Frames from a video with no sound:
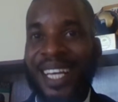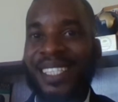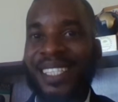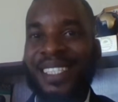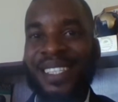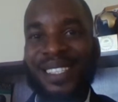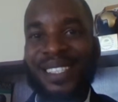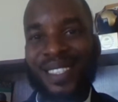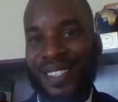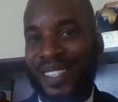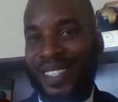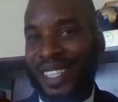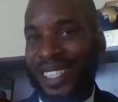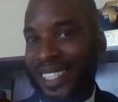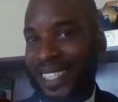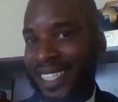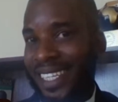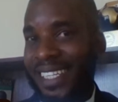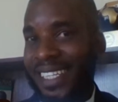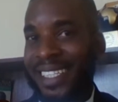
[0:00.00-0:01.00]
So do
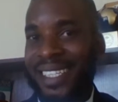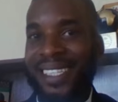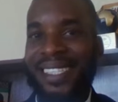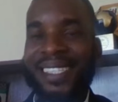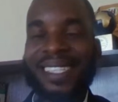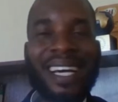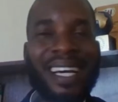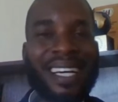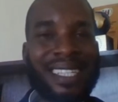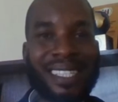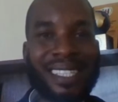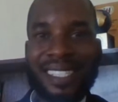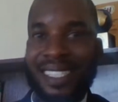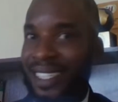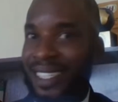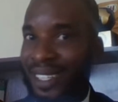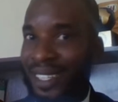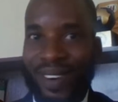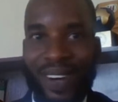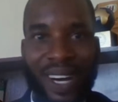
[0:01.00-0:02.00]
not take this as
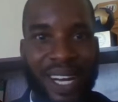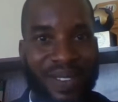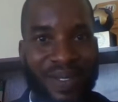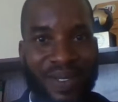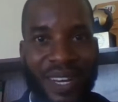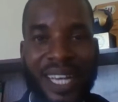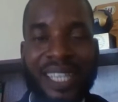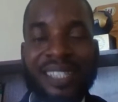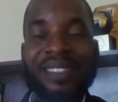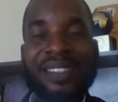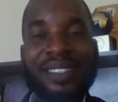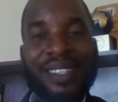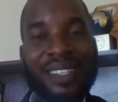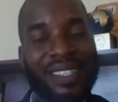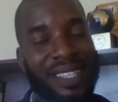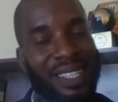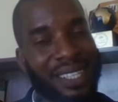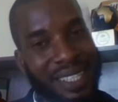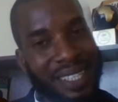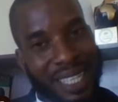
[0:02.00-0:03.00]
legal advice, do
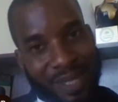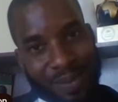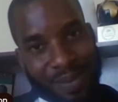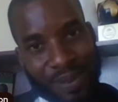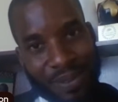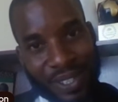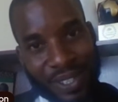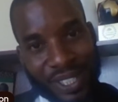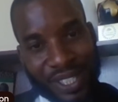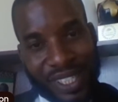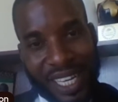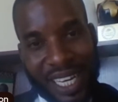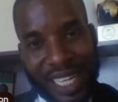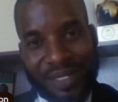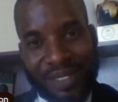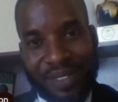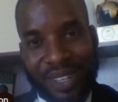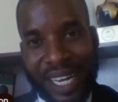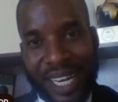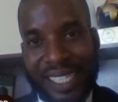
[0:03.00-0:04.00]
not take it as professional
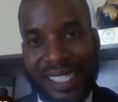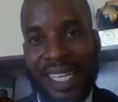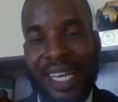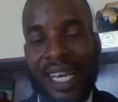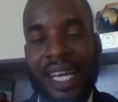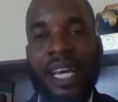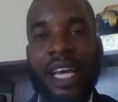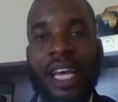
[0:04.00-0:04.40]
advice.